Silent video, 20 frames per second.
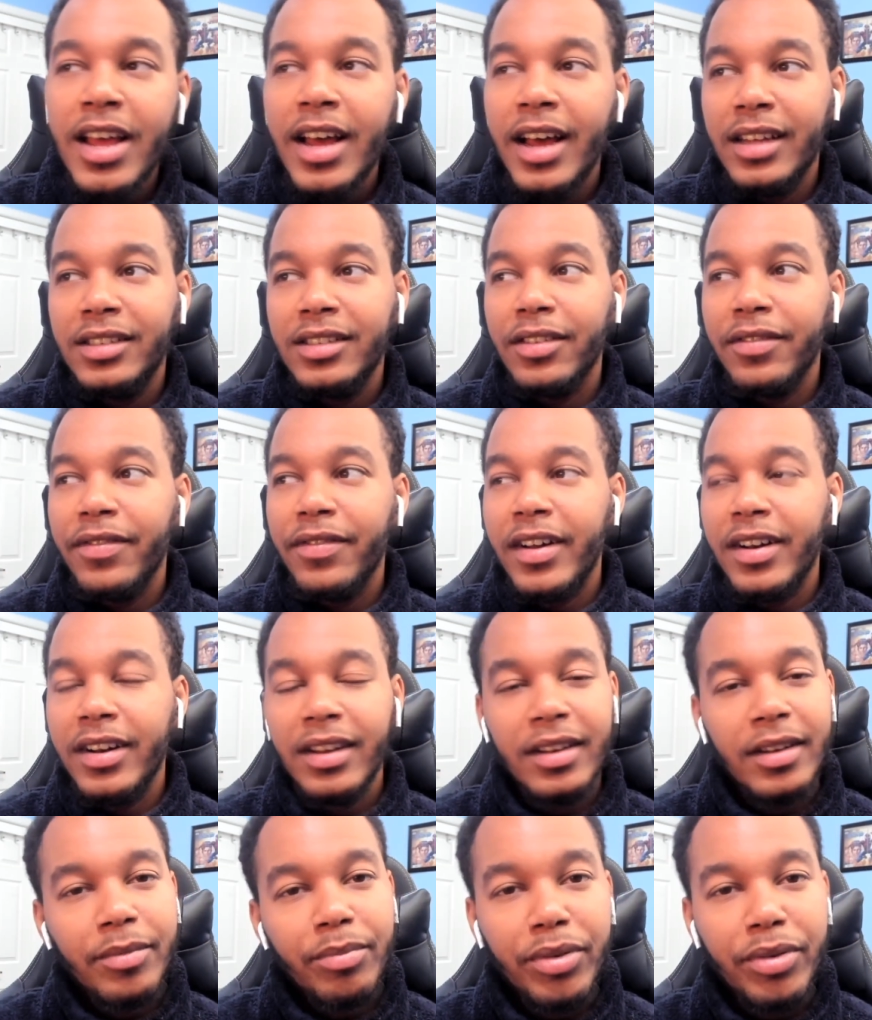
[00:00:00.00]
I still found it
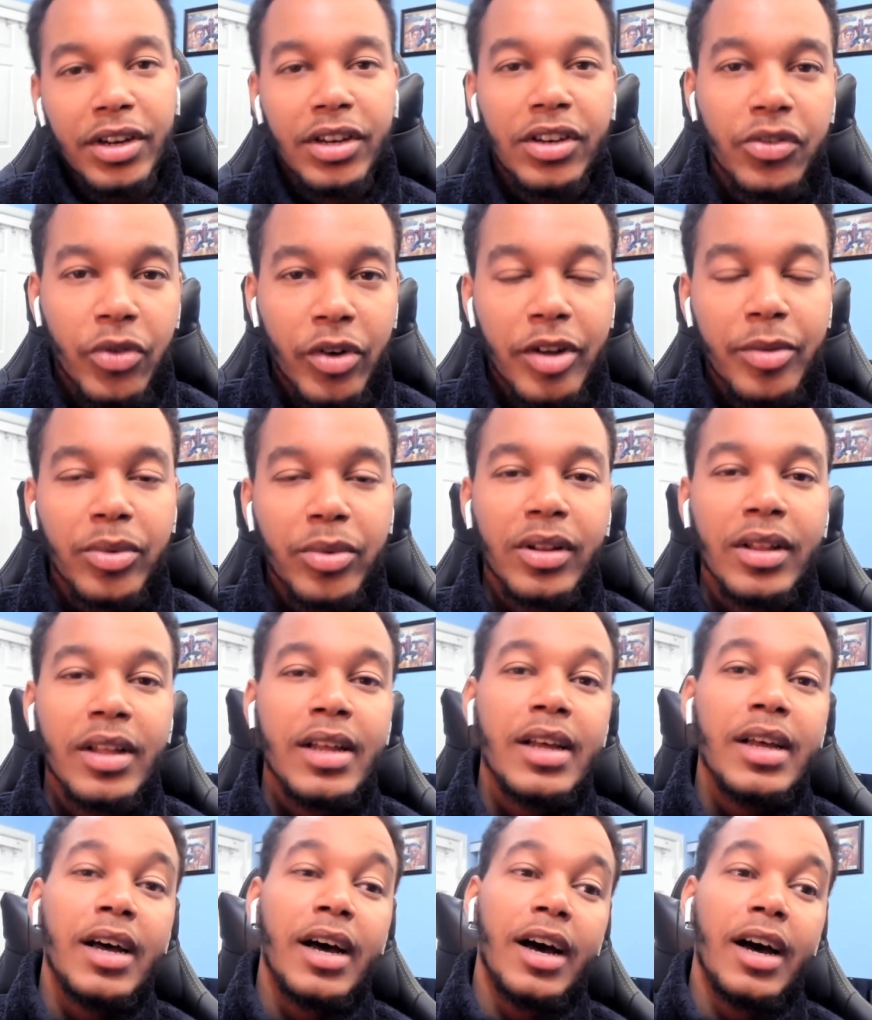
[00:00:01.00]
pretty enjoyable
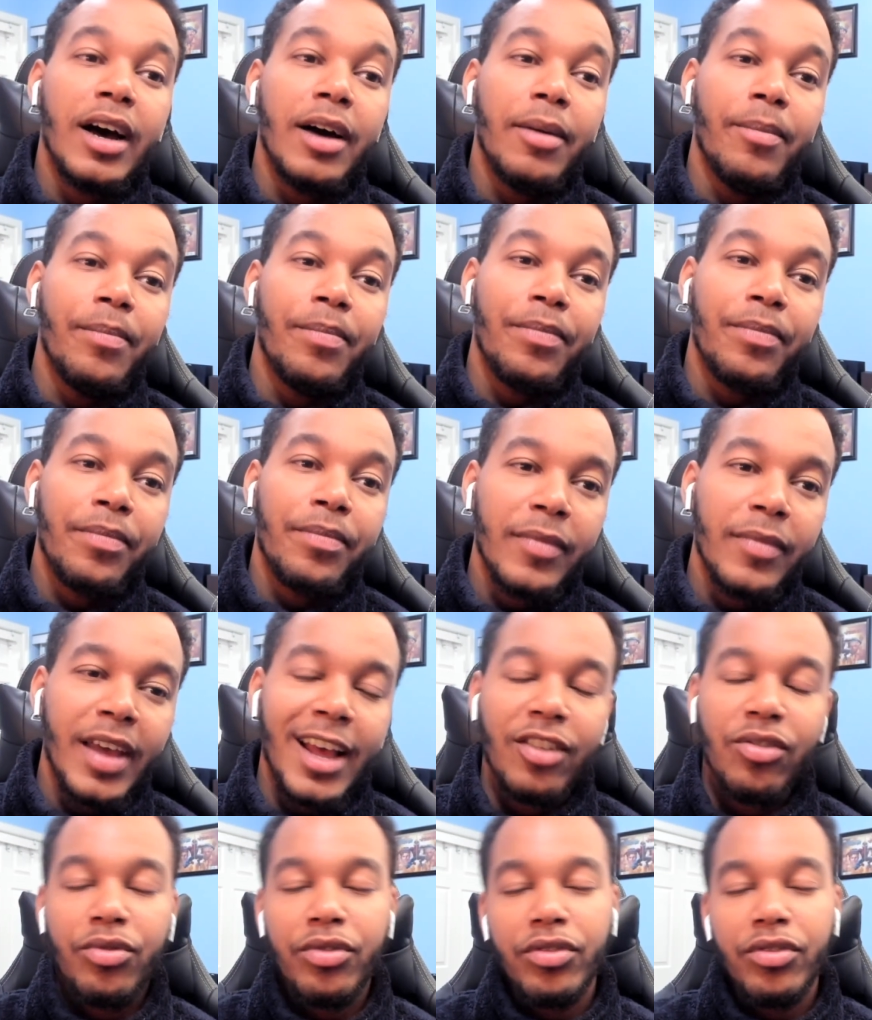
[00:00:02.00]

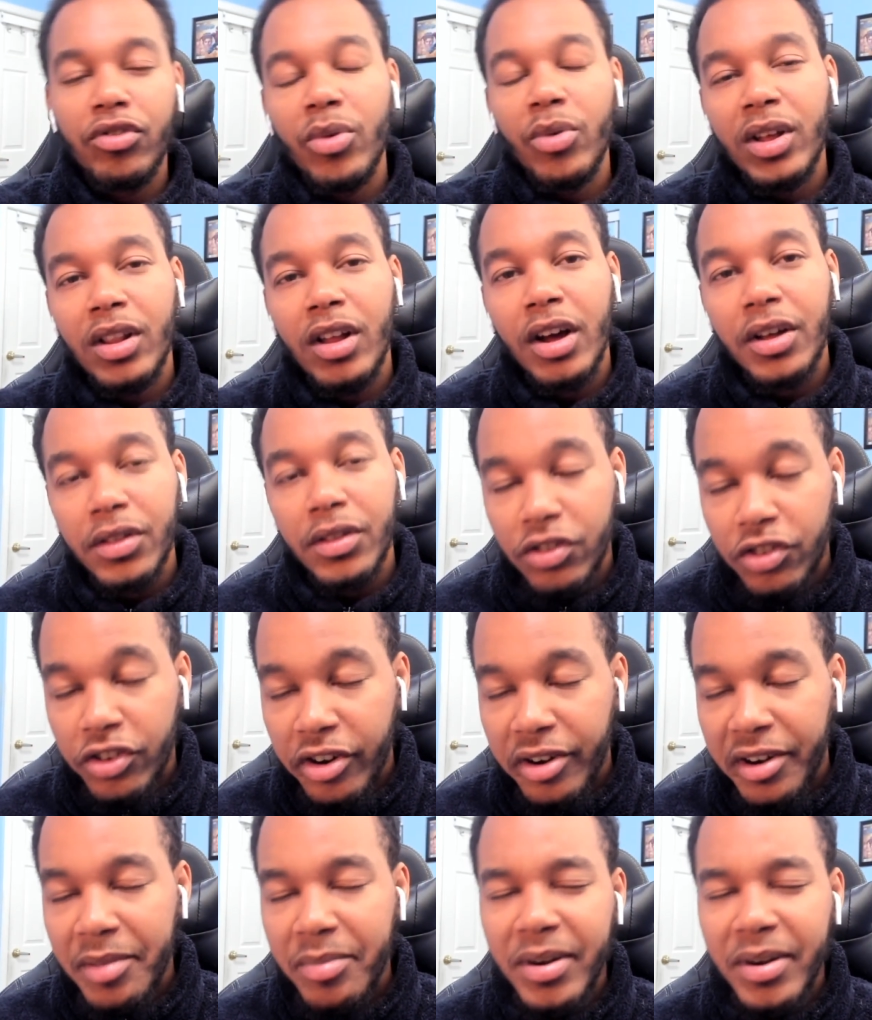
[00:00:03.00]
as you're just going along this journey.